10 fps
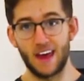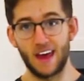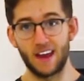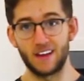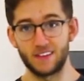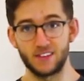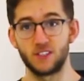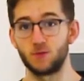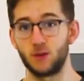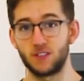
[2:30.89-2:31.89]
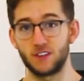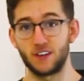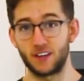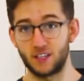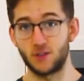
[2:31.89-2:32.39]
And this is what's
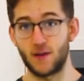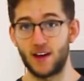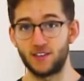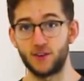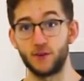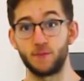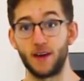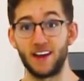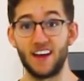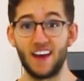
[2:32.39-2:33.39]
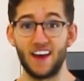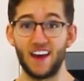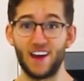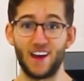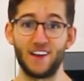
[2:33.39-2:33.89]
gonna get your out of bed
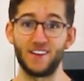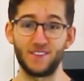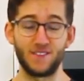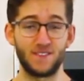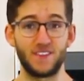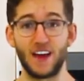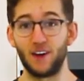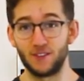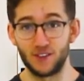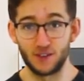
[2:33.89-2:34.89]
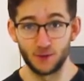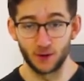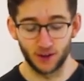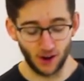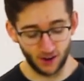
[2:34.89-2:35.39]
and down to
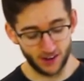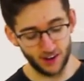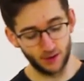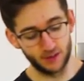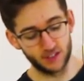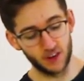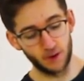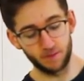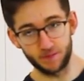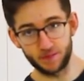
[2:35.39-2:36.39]
do cardio. So